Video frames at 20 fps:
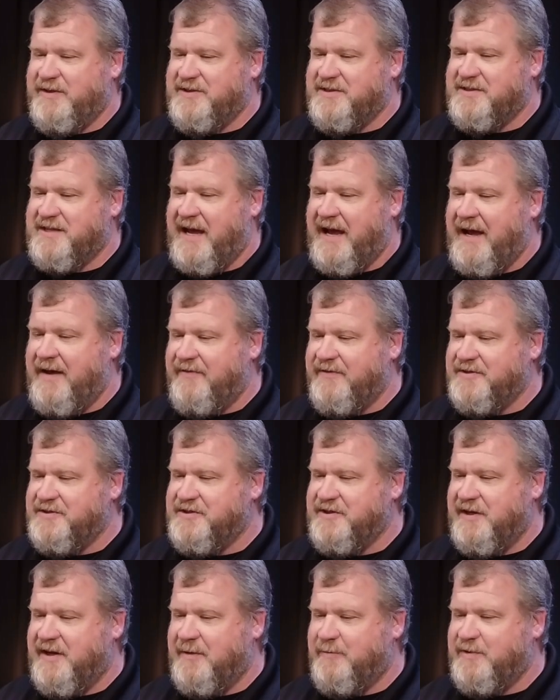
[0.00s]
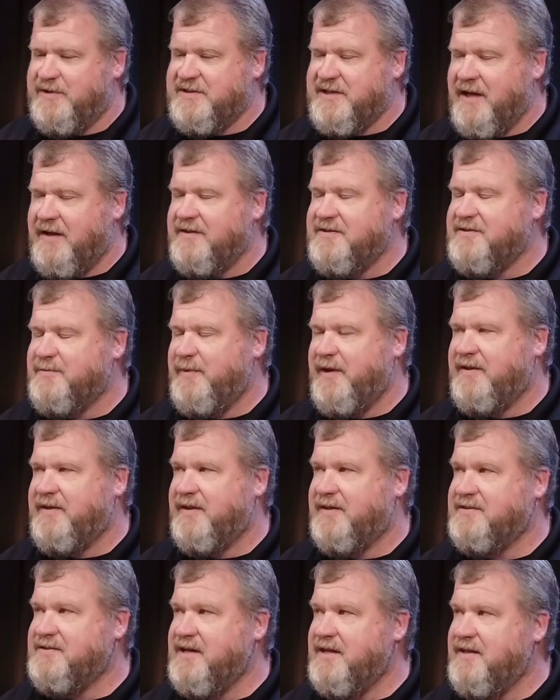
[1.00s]
just haven't yet. But tell us about that,
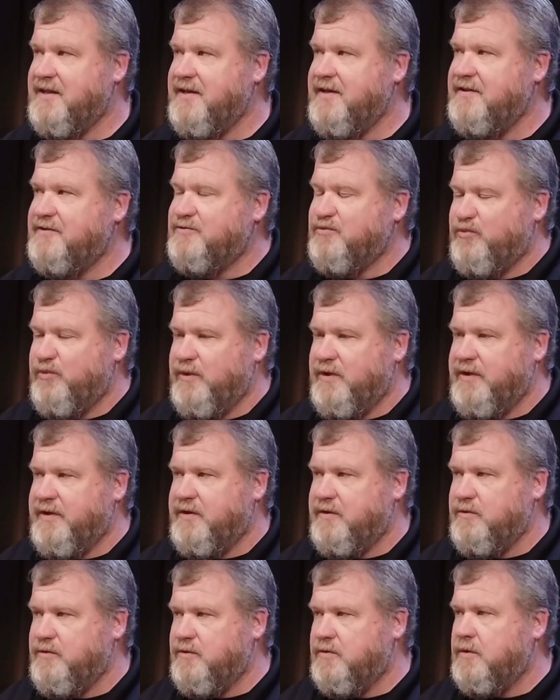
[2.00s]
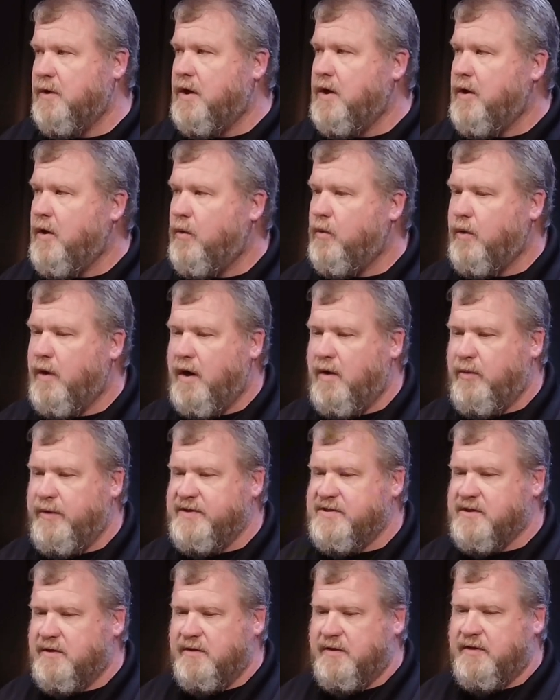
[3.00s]
because I think it's really cool. We're
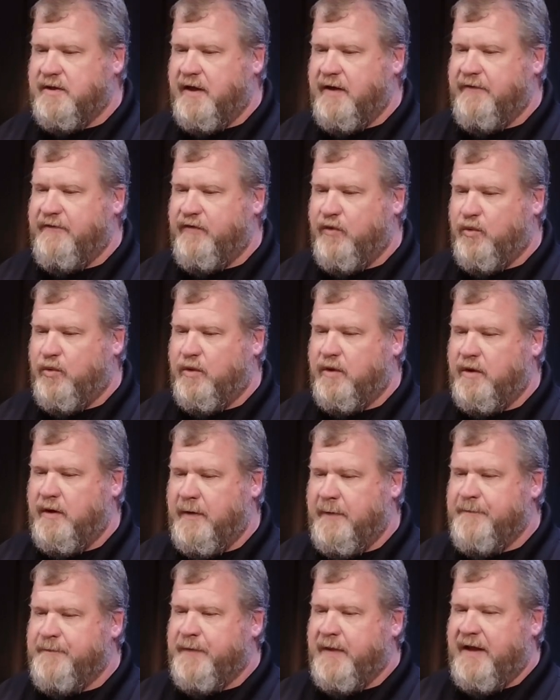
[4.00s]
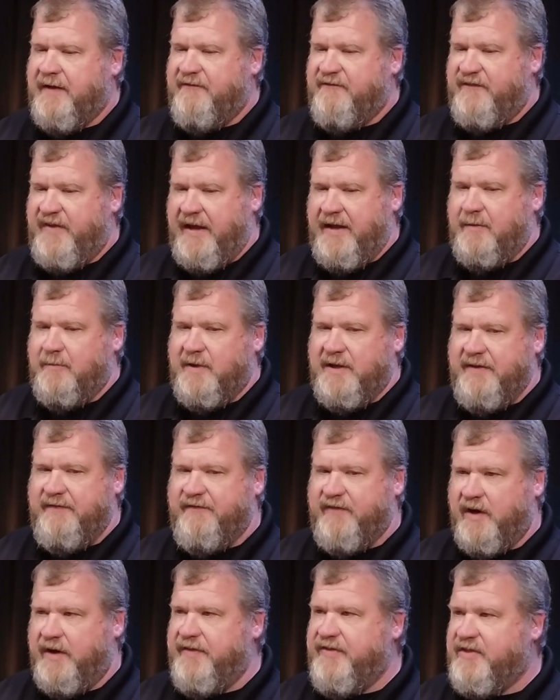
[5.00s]
always looking for family
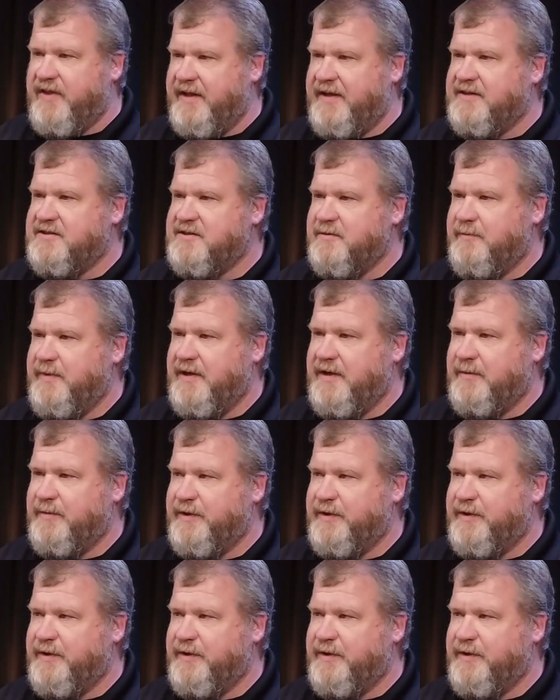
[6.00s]
fun things to be able